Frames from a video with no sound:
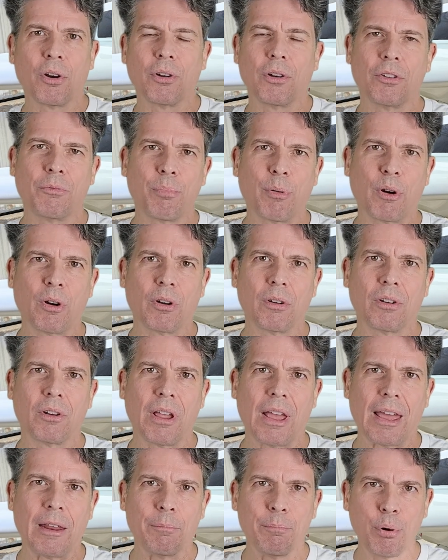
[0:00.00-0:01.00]
burn
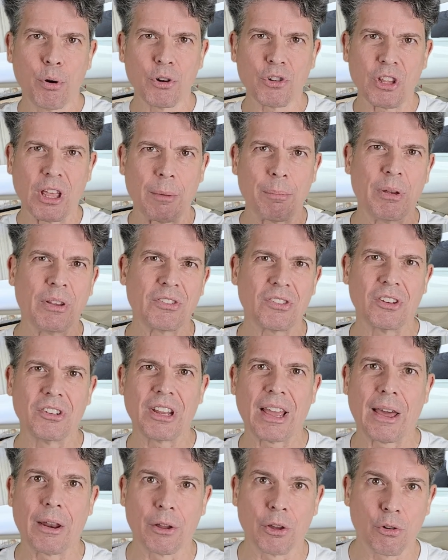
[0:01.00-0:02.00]
and push that piston
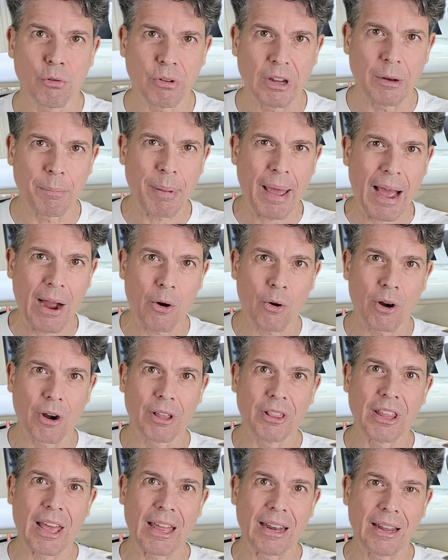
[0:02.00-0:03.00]
down and create power
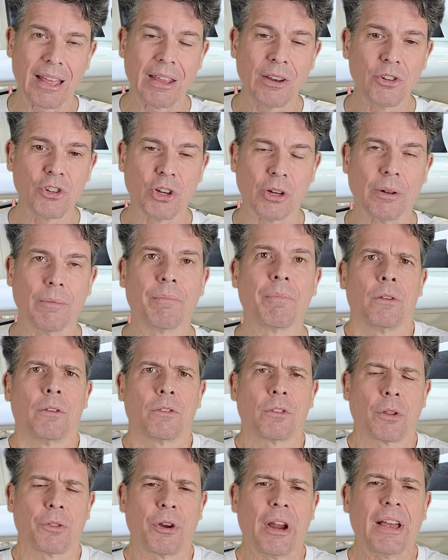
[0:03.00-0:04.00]
in that engine.
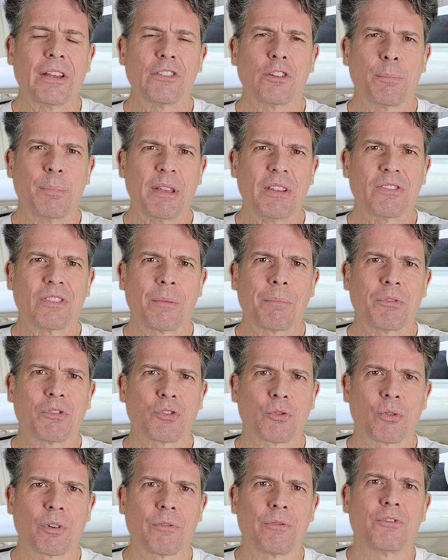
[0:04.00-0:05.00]
So there has to be some
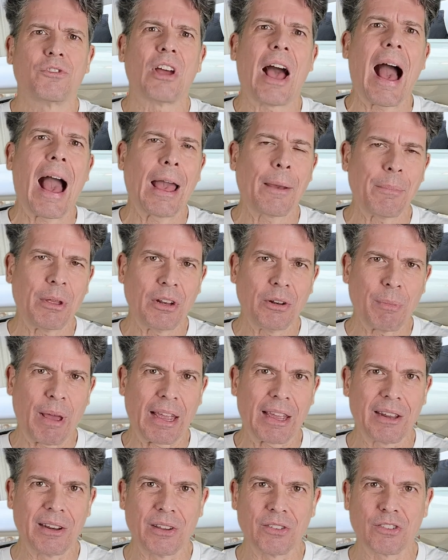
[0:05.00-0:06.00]
sort of timing
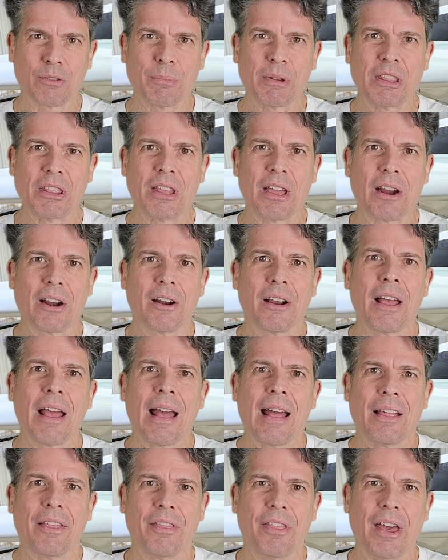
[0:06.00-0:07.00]
mechanism in there
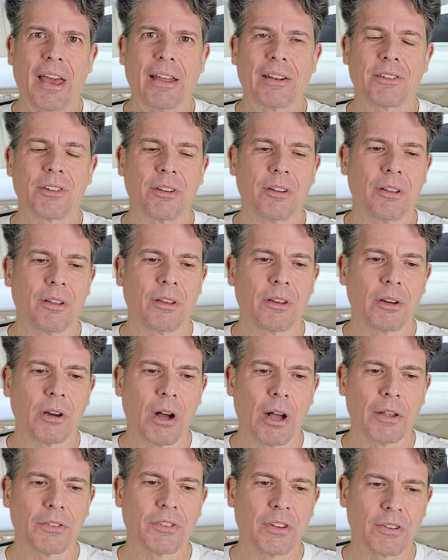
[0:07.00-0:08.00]
that
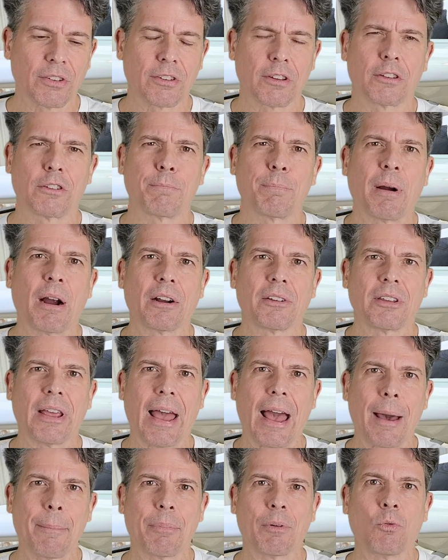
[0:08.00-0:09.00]
causes a spark to
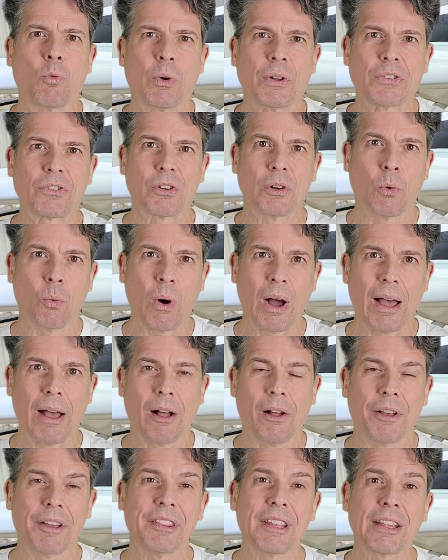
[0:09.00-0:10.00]
happen once in a
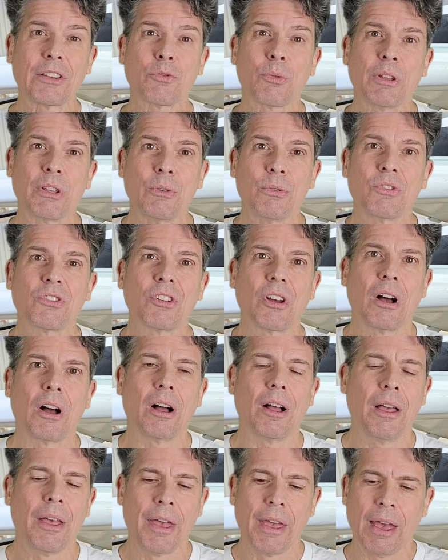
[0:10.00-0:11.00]
while. And that's what you
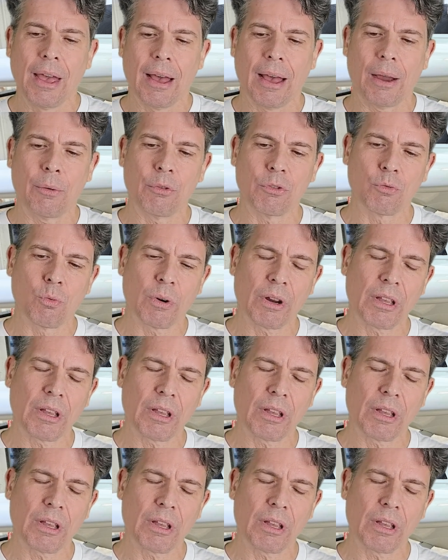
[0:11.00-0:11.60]
saw. I was